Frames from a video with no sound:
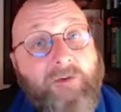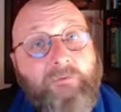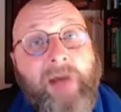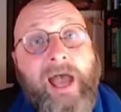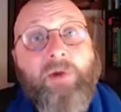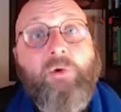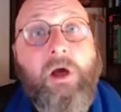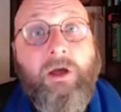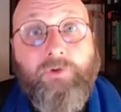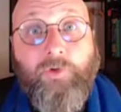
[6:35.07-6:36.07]
of
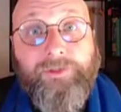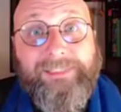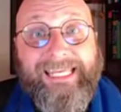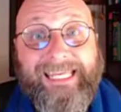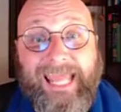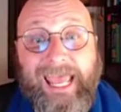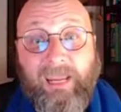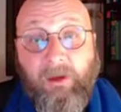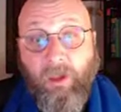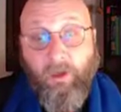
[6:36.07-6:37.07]
mitochondrial
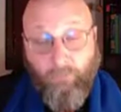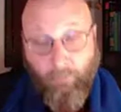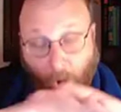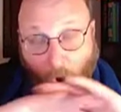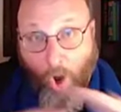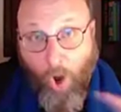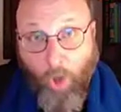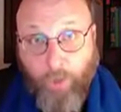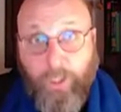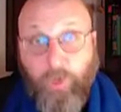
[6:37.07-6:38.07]
DNA from
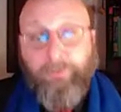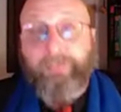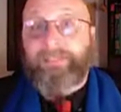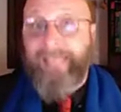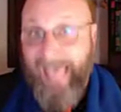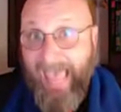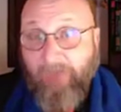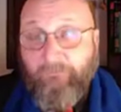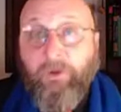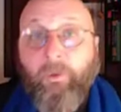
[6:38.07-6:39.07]
all humans
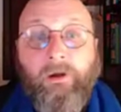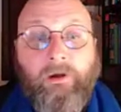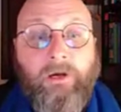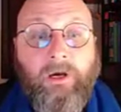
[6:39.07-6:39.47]
everywhere on